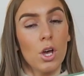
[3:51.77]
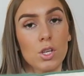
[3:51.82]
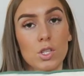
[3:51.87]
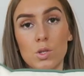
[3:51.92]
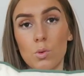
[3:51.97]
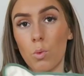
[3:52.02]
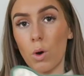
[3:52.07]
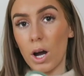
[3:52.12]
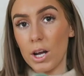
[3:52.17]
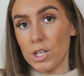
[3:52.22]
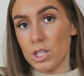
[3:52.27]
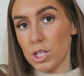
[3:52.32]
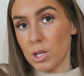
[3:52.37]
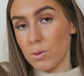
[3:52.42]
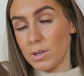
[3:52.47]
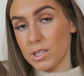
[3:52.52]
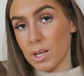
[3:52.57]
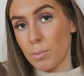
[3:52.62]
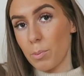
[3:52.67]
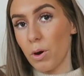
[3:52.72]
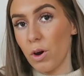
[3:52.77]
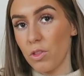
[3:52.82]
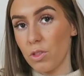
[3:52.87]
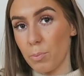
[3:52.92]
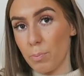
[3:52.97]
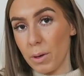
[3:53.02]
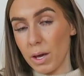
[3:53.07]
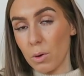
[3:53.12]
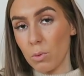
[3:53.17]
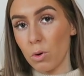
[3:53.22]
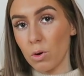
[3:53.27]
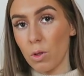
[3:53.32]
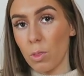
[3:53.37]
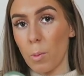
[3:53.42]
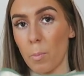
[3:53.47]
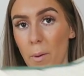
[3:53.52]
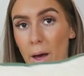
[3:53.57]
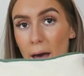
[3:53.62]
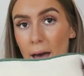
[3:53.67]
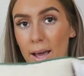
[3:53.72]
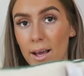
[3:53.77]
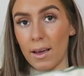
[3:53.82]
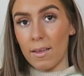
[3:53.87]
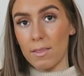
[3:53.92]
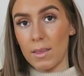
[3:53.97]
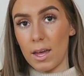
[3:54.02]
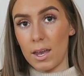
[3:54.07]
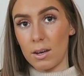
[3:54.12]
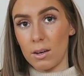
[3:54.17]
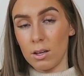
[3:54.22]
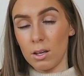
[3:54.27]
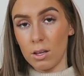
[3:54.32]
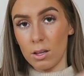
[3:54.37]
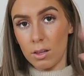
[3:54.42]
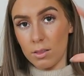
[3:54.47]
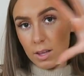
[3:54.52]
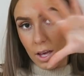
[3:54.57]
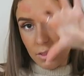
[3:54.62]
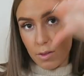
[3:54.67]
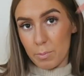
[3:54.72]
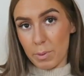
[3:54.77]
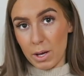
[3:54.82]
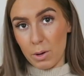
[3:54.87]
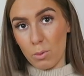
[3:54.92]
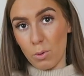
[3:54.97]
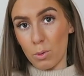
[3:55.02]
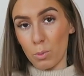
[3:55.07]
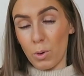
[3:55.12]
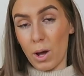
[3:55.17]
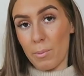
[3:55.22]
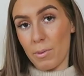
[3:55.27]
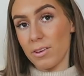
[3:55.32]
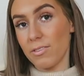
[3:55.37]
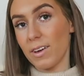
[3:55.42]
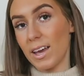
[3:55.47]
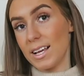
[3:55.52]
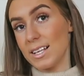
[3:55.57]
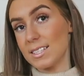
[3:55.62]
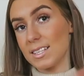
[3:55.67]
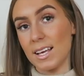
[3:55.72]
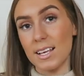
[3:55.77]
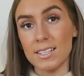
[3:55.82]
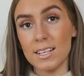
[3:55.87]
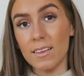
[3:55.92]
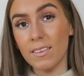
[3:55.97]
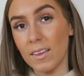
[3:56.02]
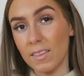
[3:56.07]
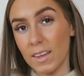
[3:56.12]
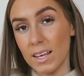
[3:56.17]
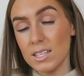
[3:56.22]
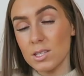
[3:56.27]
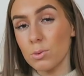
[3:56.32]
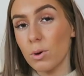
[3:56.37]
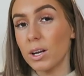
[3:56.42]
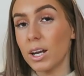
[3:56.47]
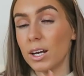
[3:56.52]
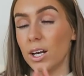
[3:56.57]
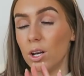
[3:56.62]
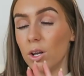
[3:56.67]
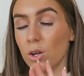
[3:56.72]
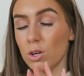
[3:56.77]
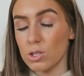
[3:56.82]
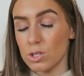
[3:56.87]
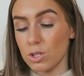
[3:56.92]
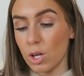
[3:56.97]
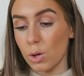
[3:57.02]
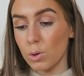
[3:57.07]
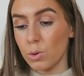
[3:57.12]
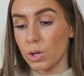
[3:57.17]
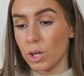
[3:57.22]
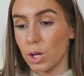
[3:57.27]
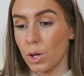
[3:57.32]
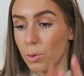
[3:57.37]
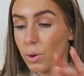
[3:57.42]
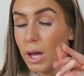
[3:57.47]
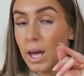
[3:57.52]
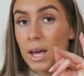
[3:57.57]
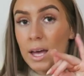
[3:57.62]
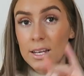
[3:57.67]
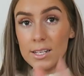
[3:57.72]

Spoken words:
So what I do is I put the big one on the back and then the other big one where my face is, and then this one, and it looks so cute.